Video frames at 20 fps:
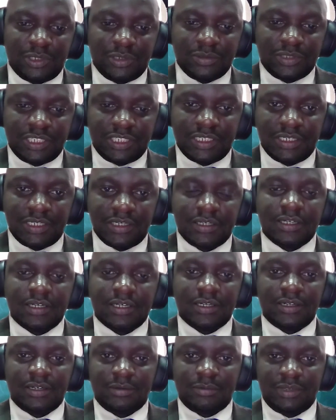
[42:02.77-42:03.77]
computing
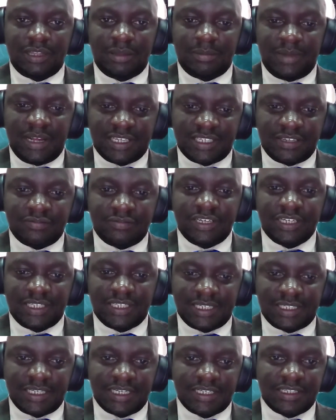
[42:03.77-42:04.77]
with the massive
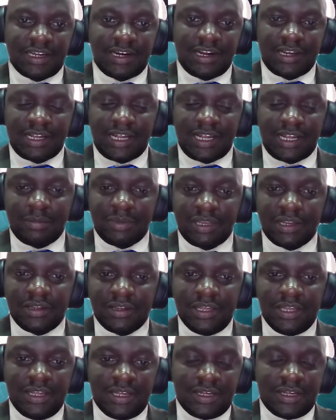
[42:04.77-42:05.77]
data set that are coming
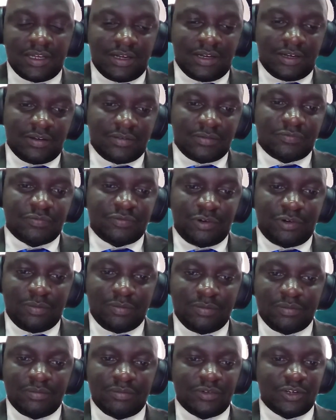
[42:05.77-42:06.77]

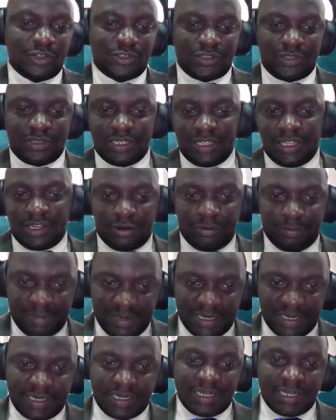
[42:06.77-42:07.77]
from not only the
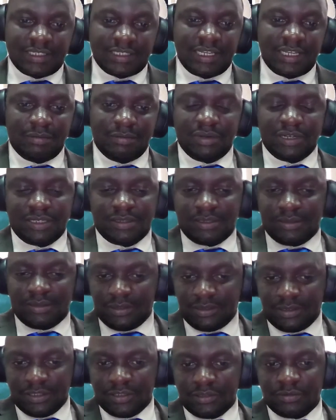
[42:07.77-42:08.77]
Copernicus side, but
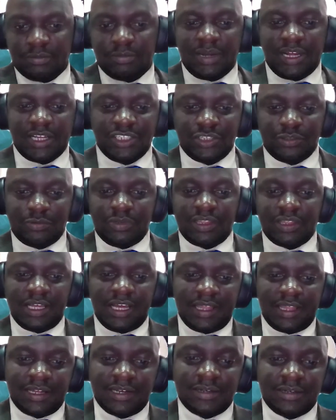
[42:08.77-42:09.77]
you know, merging with
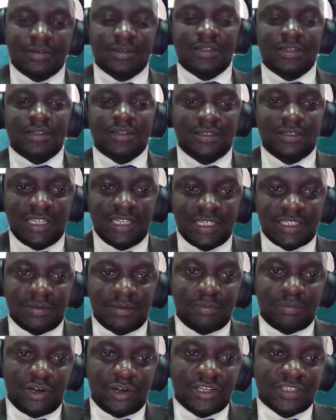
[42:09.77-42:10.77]
other
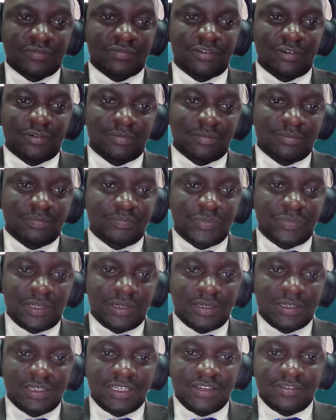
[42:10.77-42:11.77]
data points from
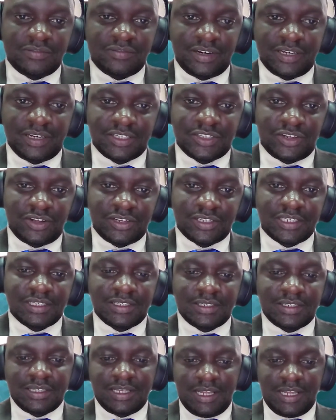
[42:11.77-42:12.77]
different
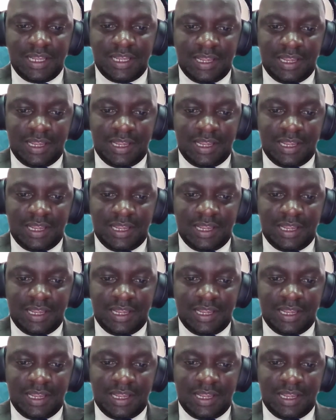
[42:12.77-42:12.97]
sources,